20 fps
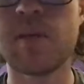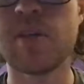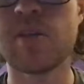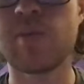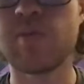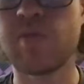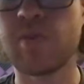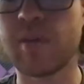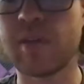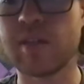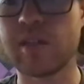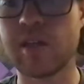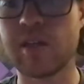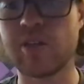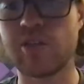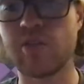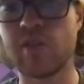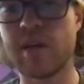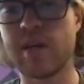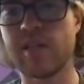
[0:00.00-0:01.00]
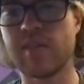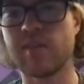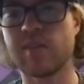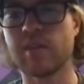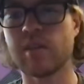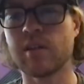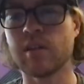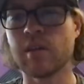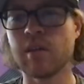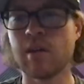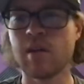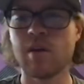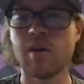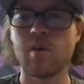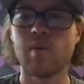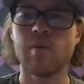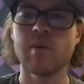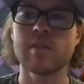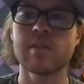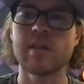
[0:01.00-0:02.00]
minutes before that's going to transfer.
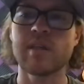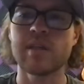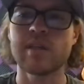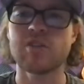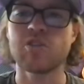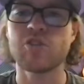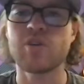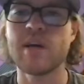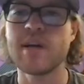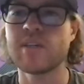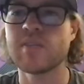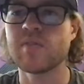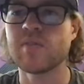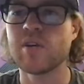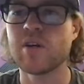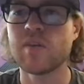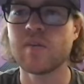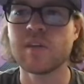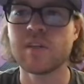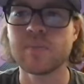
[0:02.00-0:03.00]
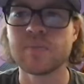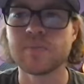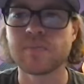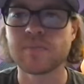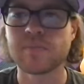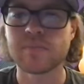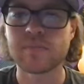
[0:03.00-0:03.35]
Once that gets transferred over,